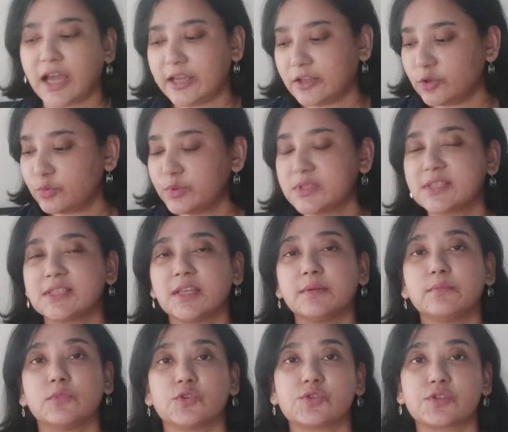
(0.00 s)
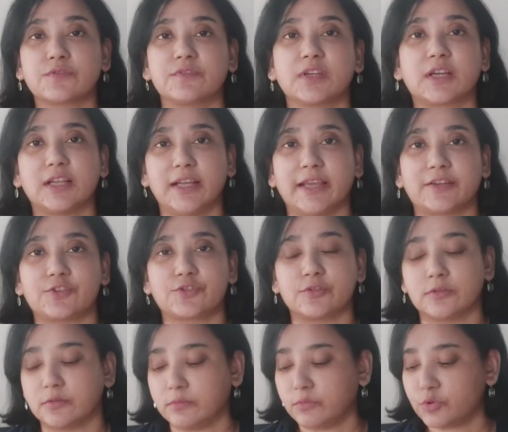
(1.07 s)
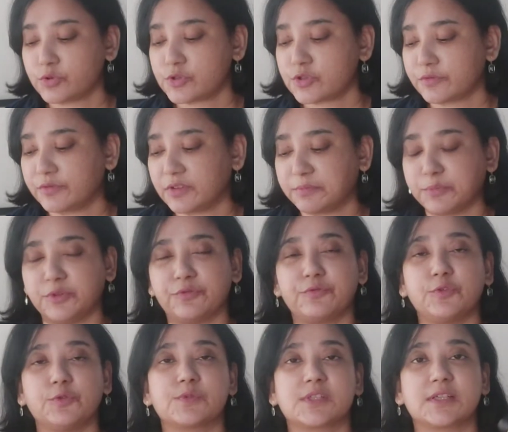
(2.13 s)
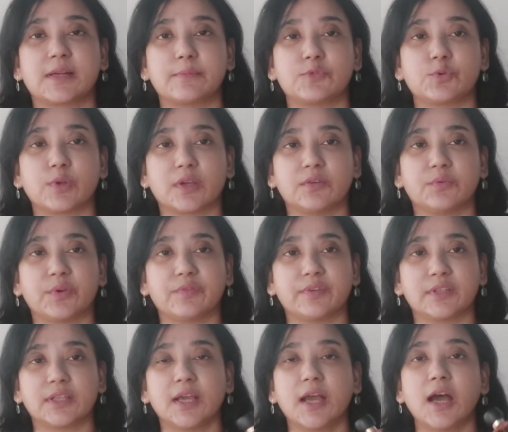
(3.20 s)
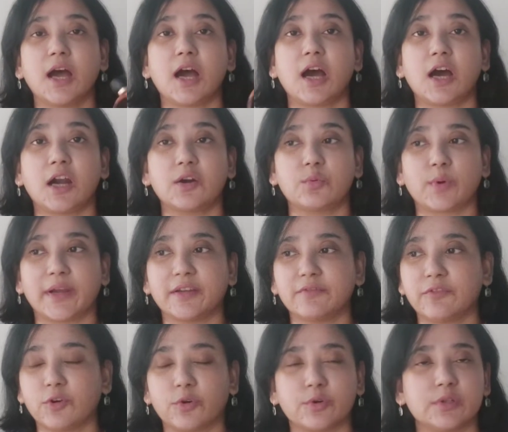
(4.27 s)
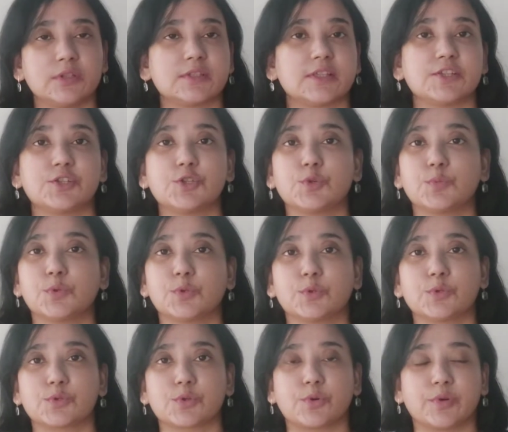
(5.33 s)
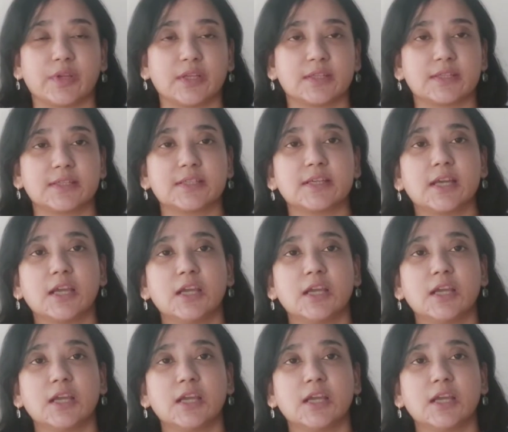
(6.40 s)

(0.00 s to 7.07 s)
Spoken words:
you will see most of the collection, most of the perfumes that I'm doing away with are white florals and tuberose oriented,